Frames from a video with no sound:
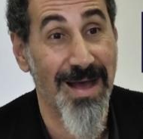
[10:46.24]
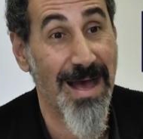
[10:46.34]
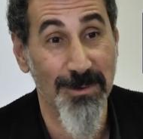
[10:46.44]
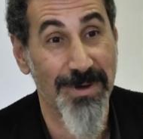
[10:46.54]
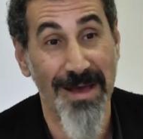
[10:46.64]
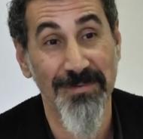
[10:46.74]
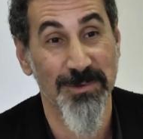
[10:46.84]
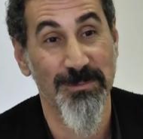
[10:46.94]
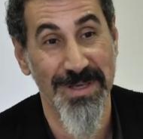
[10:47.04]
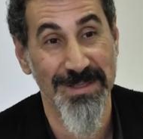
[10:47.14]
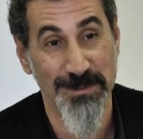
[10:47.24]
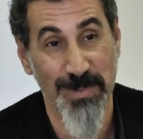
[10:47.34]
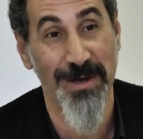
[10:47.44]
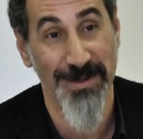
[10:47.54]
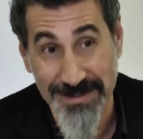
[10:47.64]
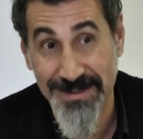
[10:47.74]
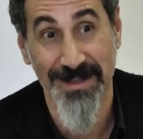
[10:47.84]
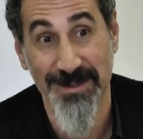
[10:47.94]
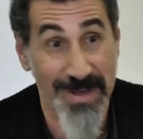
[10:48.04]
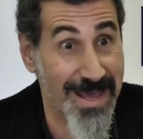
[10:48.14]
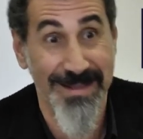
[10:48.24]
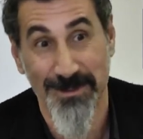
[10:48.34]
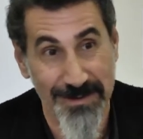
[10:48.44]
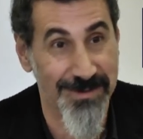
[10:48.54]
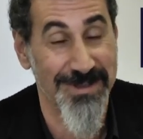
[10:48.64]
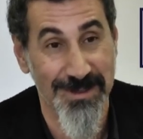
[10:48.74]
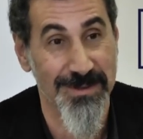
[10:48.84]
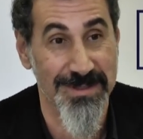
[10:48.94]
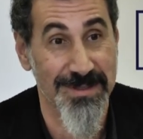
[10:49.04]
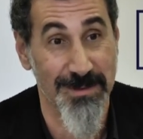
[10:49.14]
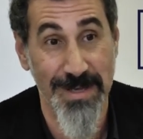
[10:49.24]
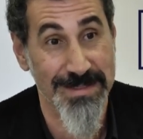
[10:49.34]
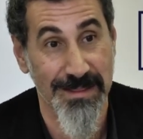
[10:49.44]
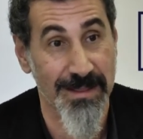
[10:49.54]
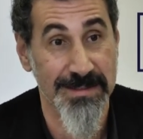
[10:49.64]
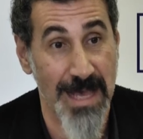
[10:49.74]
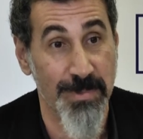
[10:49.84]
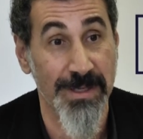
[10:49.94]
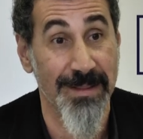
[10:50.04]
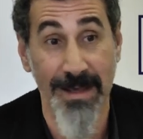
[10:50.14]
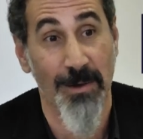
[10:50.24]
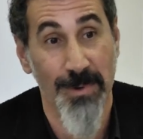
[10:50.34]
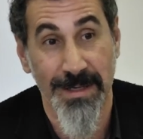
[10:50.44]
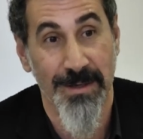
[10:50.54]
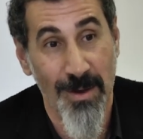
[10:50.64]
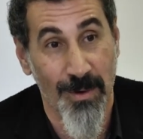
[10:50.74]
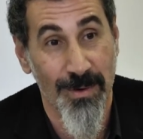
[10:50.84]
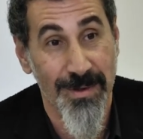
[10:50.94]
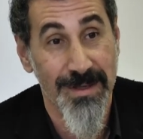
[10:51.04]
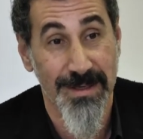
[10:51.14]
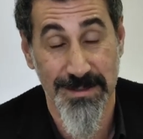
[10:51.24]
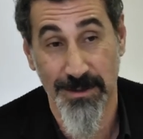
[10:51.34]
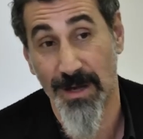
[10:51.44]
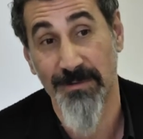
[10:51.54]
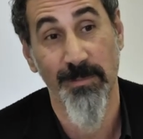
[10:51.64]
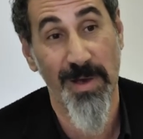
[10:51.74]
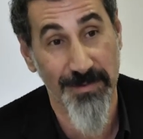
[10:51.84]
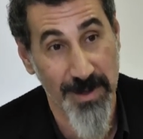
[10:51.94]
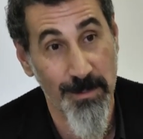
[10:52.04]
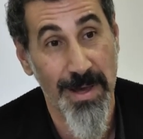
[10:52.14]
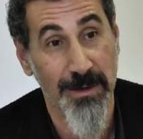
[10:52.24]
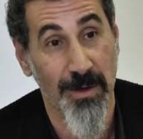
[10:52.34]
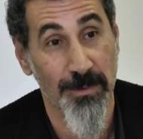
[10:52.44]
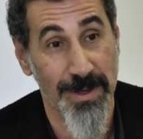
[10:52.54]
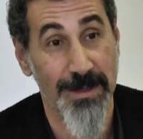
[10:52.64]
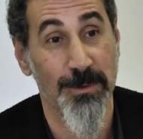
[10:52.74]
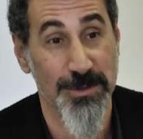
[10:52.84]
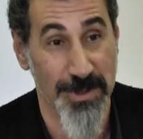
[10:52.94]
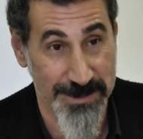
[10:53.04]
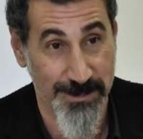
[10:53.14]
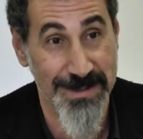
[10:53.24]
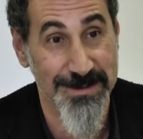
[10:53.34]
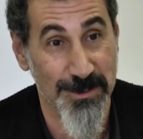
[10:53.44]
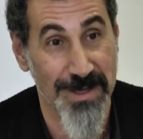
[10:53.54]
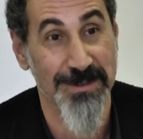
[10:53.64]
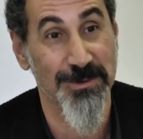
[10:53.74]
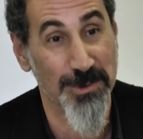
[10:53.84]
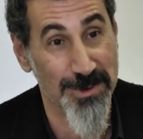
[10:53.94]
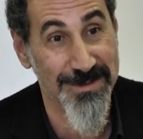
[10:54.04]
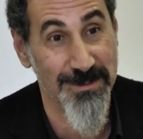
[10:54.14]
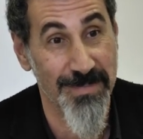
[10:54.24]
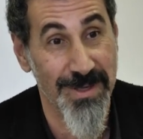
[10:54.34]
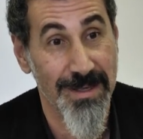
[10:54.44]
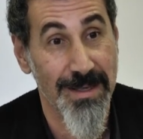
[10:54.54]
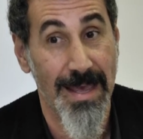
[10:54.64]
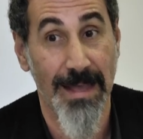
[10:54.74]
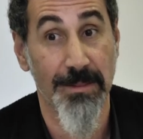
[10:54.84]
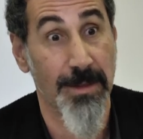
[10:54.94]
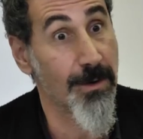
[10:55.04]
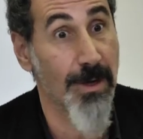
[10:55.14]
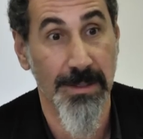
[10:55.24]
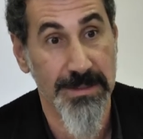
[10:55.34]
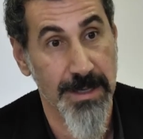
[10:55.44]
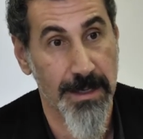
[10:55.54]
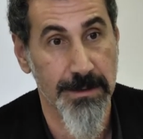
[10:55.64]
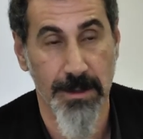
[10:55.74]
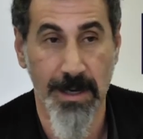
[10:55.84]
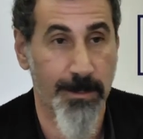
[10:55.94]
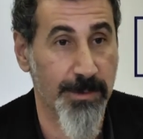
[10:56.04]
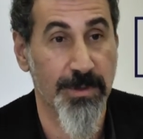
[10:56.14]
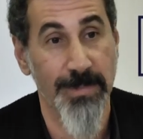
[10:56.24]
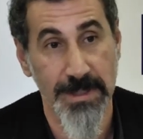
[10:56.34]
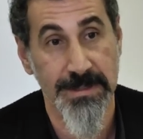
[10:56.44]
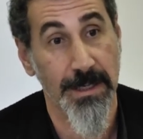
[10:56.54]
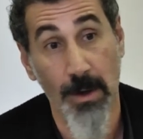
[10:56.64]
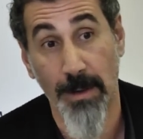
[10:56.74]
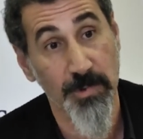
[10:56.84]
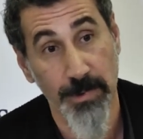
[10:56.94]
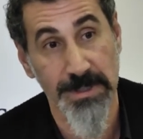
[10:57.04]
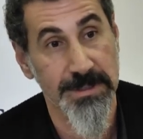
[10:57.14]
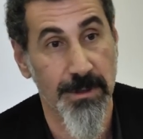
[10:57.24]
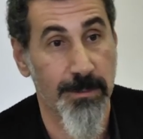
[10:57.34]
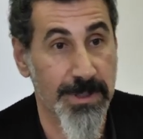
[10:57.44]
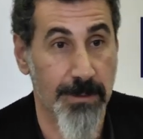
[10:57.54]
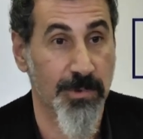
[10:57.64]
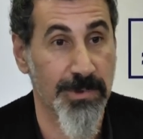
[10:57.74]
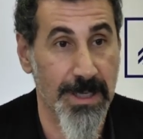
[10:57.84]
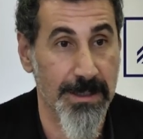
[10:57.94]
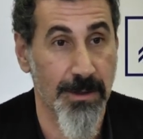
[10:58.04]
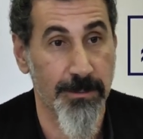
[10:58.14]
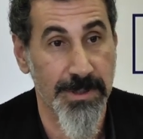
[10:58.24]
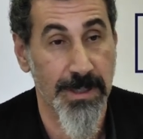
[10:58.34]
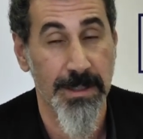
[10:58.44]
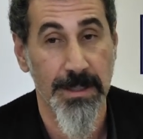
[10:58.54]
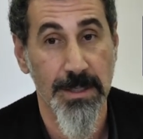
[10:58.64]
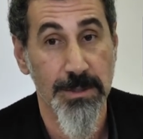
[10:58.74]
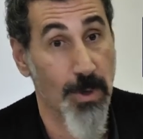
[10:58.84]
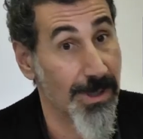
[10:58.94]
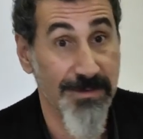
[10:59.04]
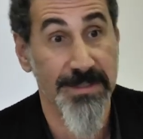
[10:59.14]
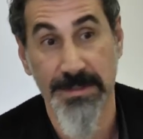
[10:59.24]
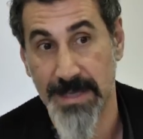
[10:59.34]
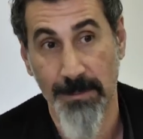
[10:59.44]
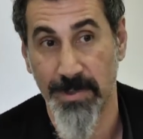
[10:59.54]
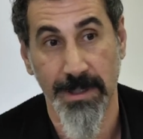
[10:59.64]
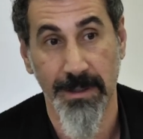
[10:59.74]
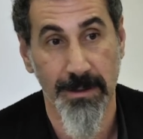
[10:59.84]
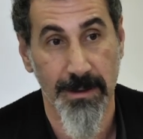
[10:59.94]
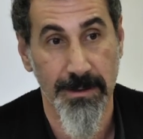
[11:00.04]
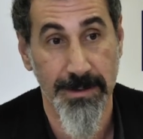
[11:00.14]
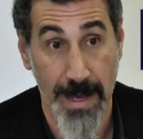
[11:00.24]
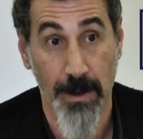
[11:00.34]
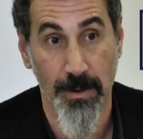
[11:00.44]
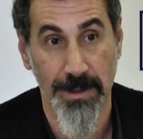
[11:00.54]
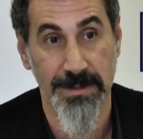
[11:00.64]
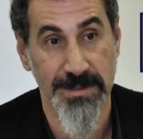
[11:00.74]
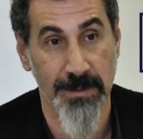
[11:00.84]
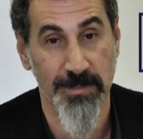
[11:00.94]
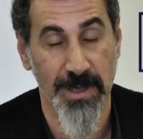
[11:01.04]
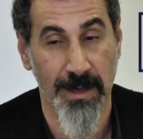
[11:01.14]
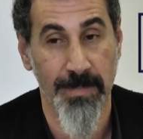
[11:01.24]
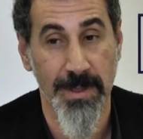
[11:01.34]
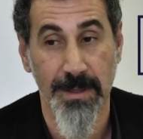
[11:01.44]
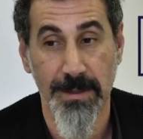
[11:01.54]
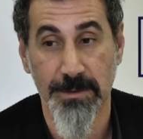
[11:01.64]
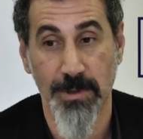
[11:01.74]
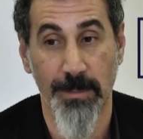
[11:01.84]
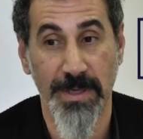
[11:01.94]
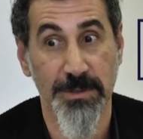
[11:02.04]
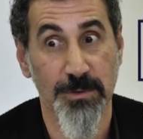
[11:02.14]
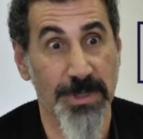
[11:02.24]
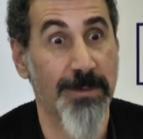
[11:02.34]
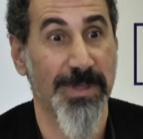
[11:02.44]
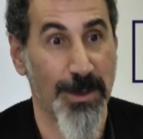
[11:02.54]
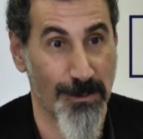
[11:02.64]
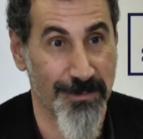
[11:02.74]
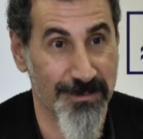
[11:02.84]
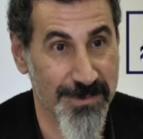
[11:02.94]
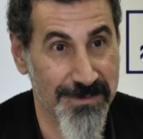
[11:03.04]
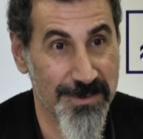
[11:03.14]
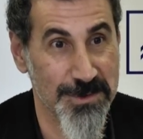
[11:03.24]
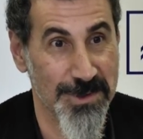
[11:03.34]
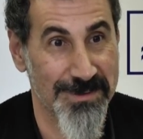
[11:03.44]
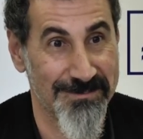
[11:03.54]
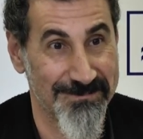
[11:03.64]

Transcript: I don't have to be inspired and tell them, hey, this amazing thing's happening. They already know, because a lot of them have come back already, which explains the rise in tourism. And they're all excited. They're coming to me and saying, oh, I'm doing this in Armenia, I'm doing that in Armenia. So all of this is happening now at the same time. So I'm extremely hopeful for the future.